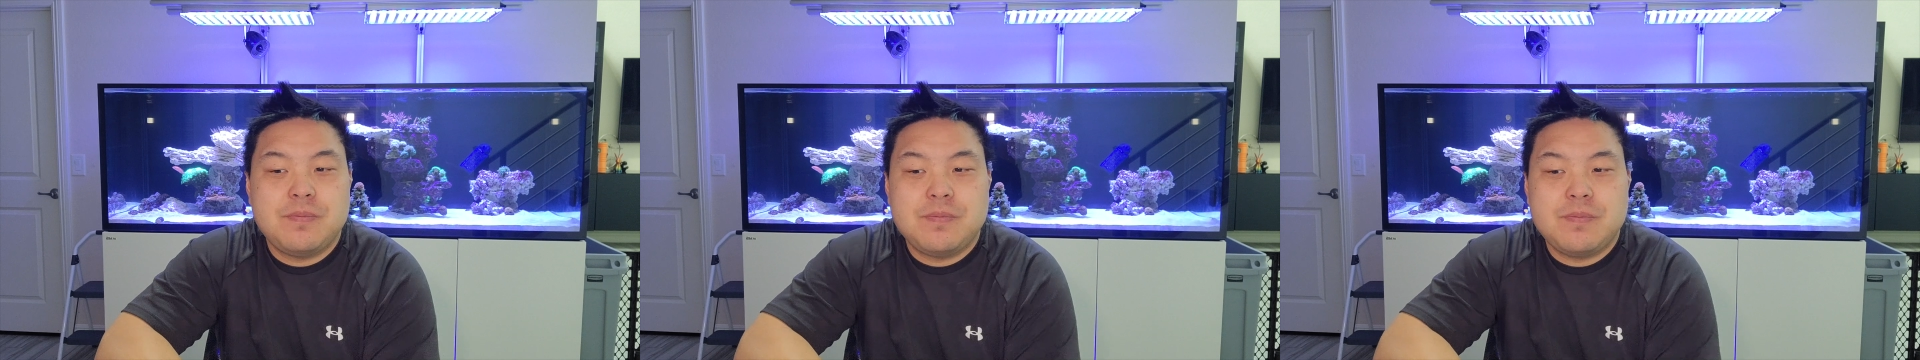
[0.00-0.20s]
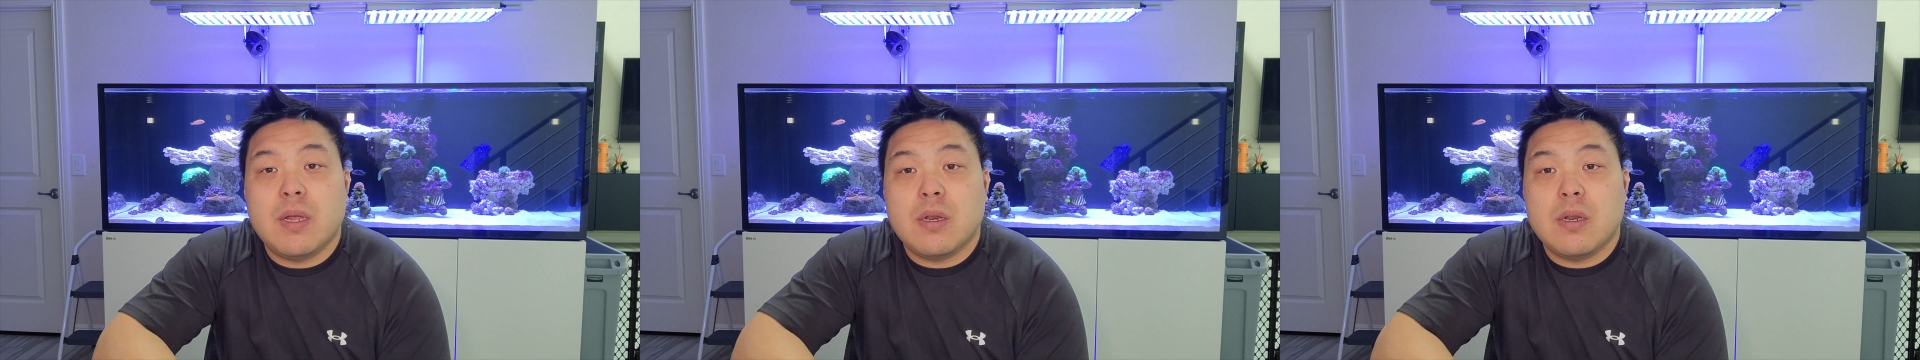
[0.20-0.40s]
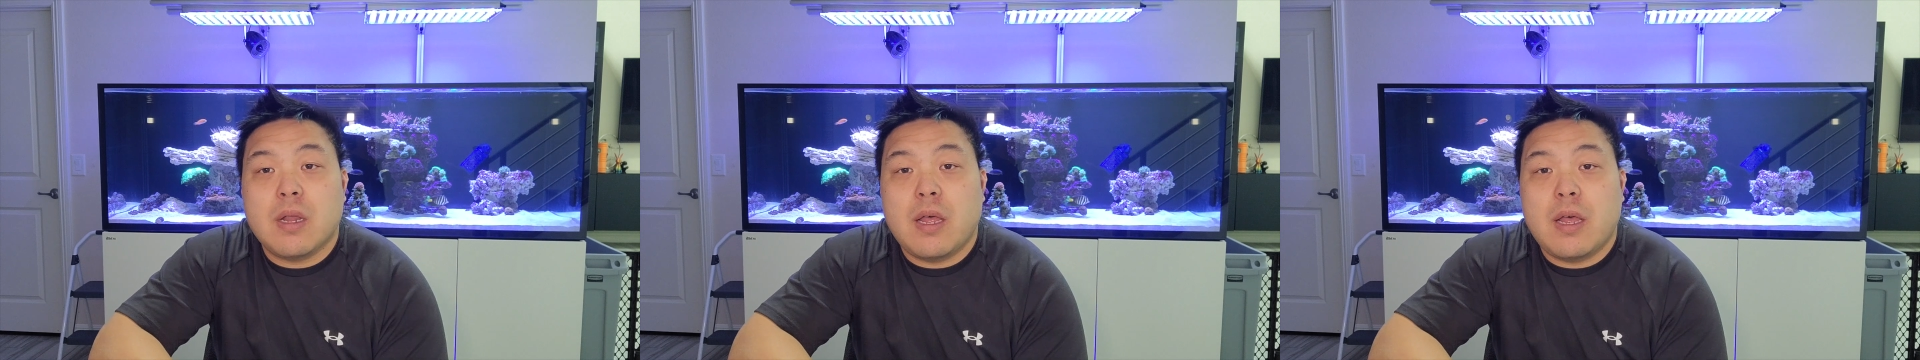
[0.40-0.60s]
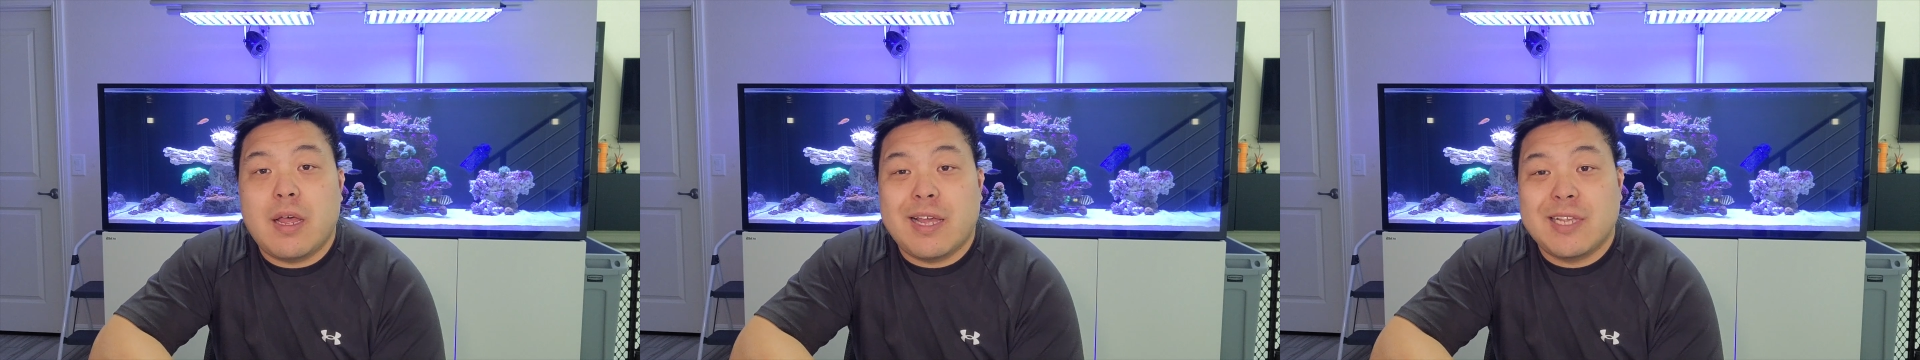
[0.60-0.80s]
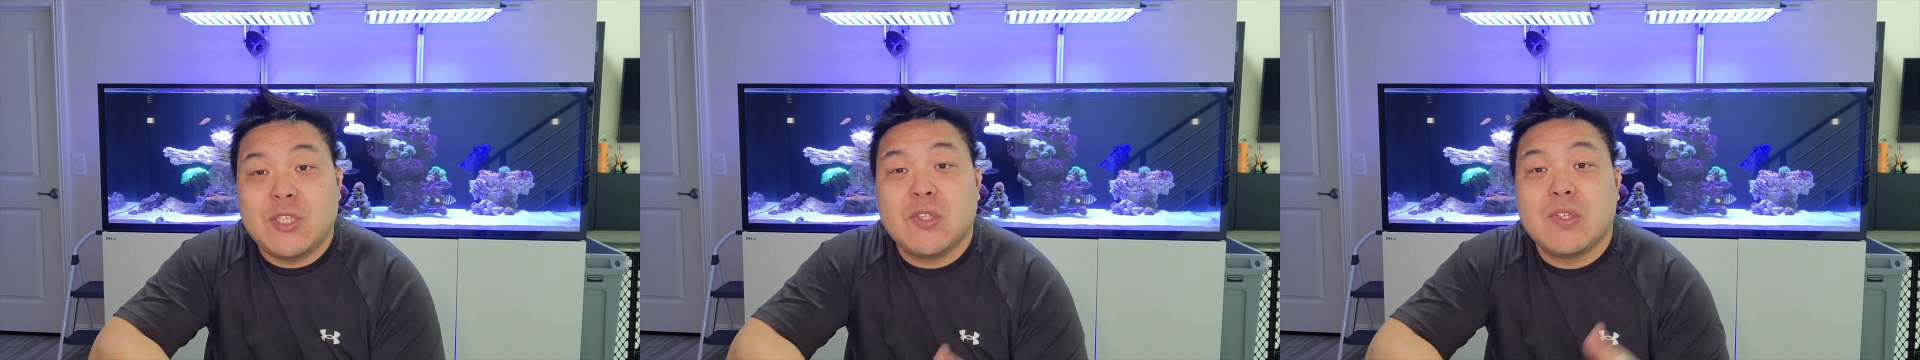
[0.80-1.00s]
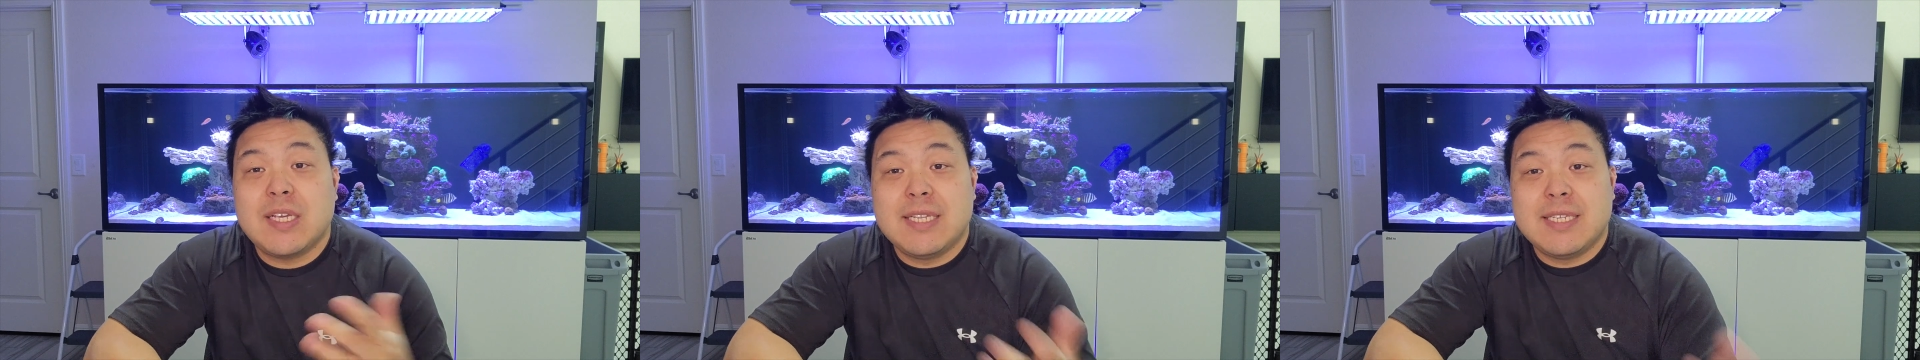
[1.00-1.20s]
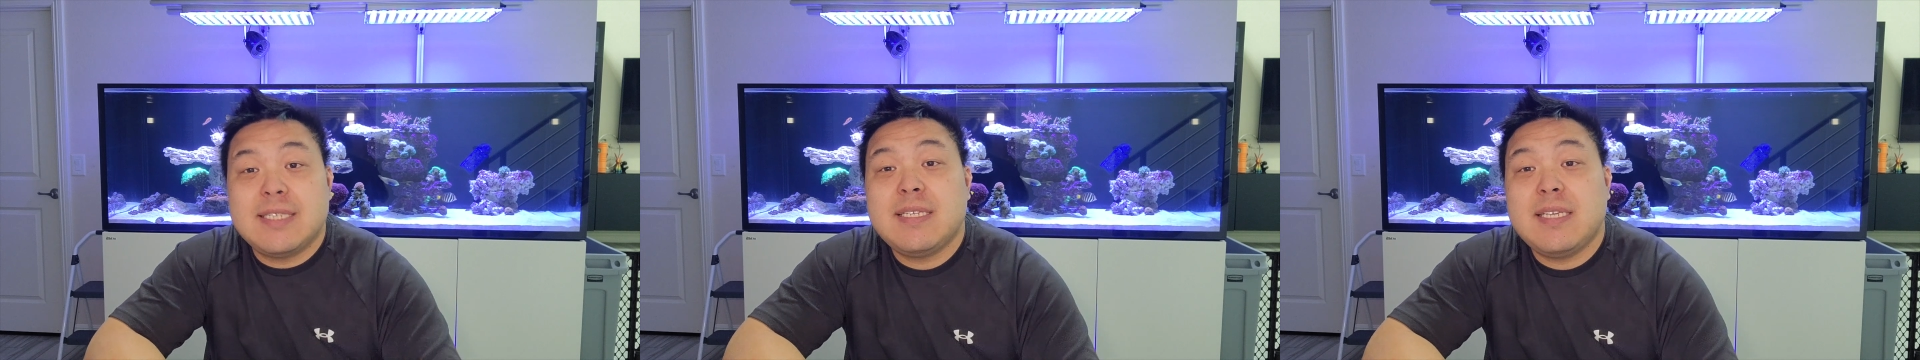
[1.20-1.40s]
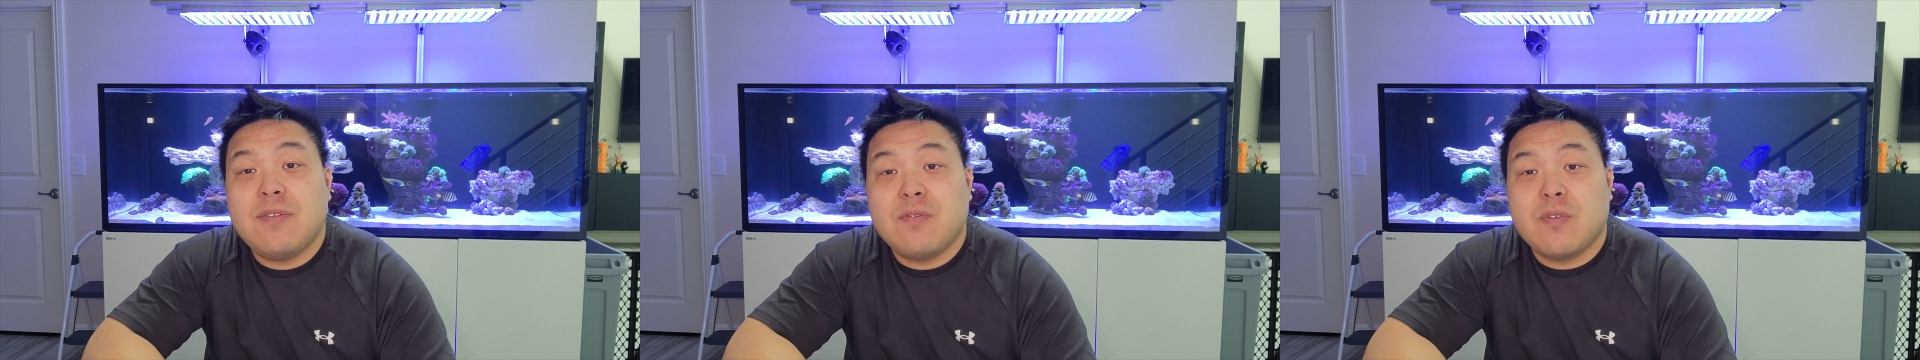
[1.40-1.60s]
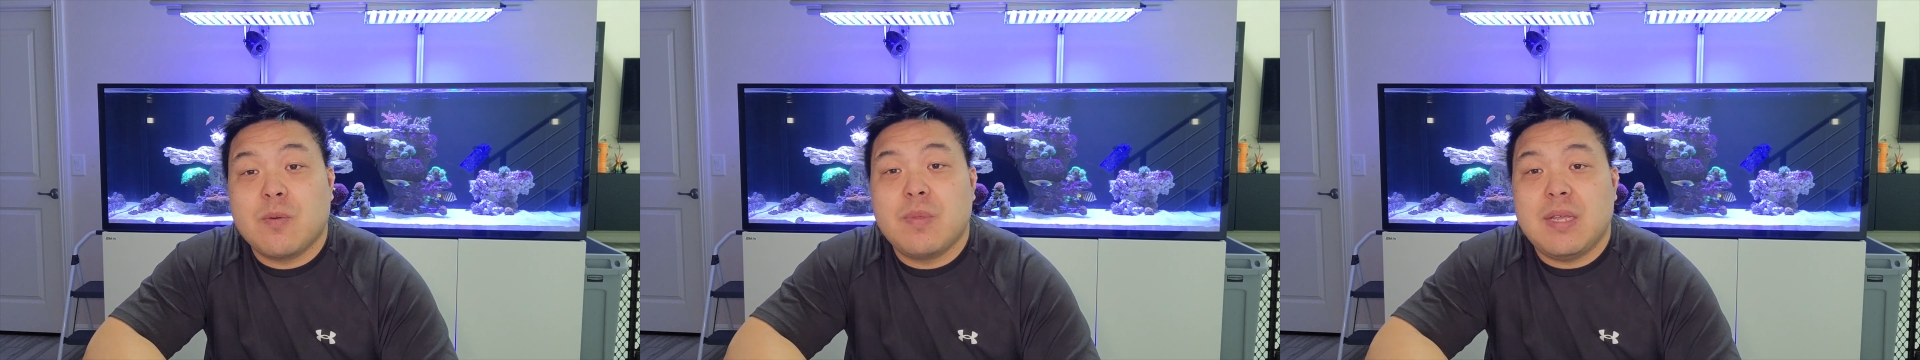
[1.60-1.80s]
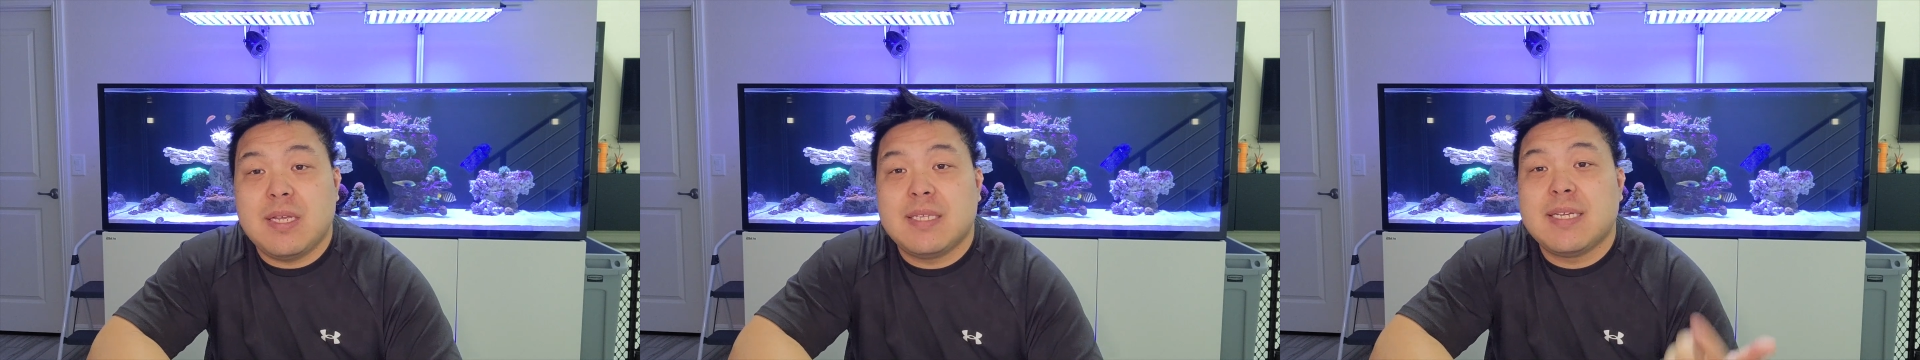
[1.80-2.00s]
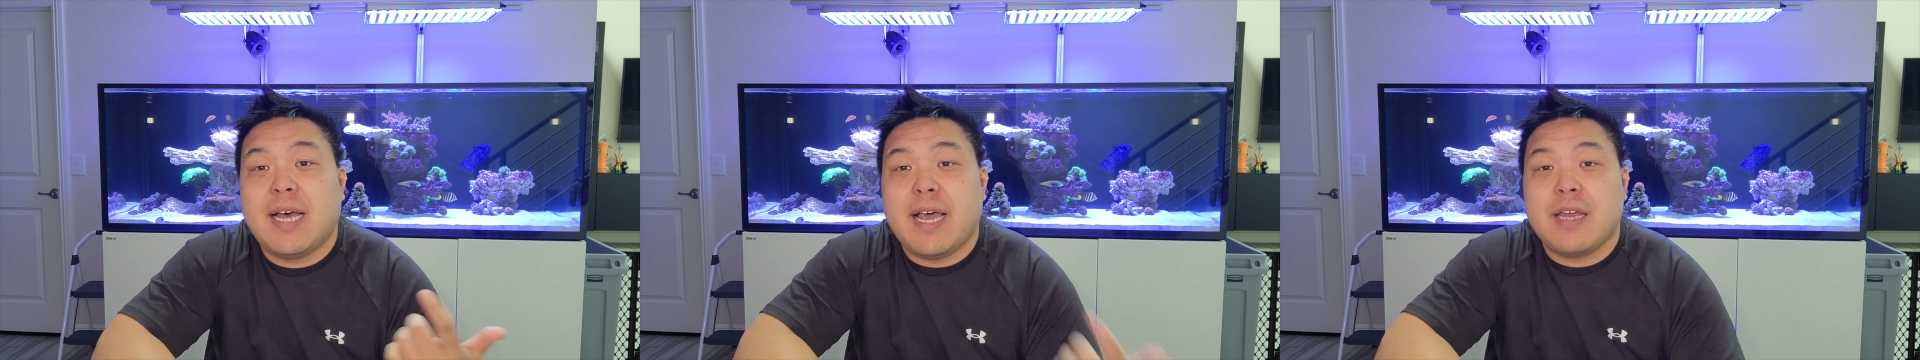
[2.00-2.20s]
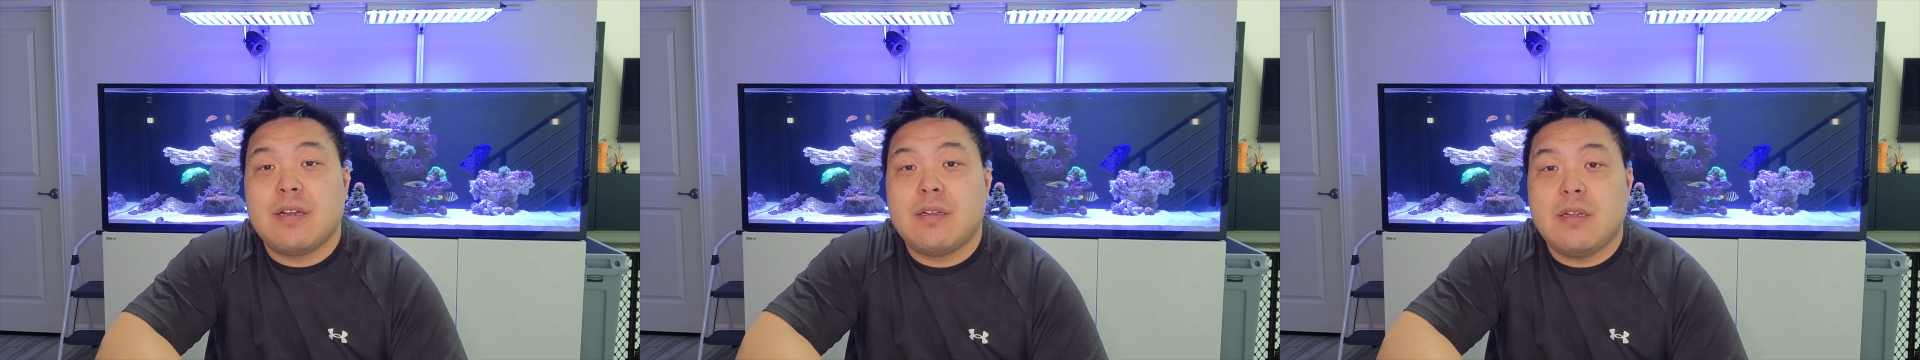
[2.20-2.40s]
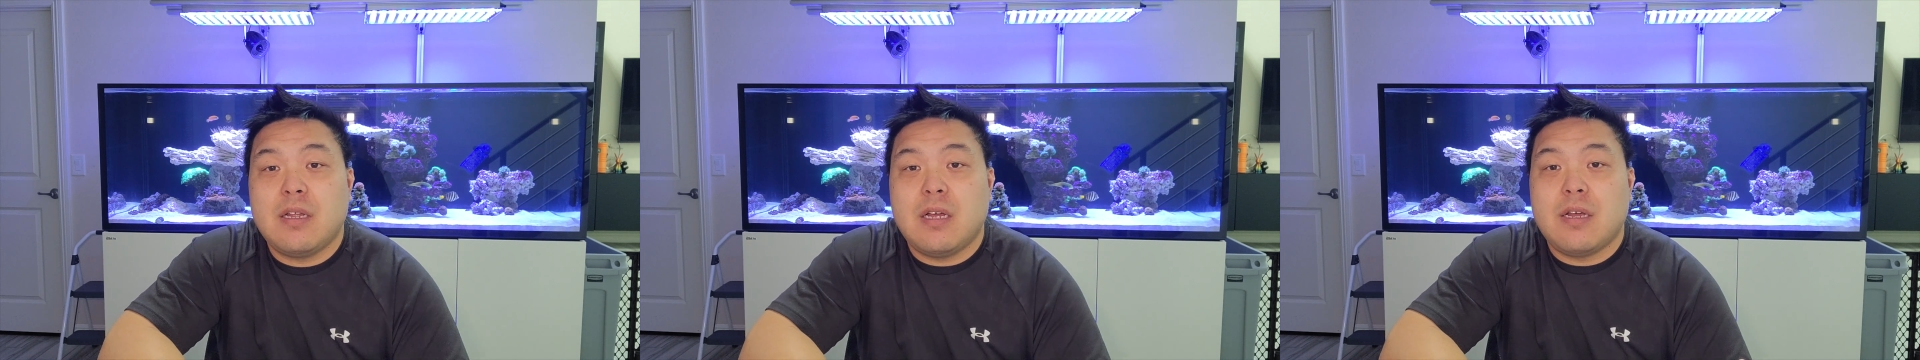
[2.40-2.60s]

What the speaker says: but as you can see from the title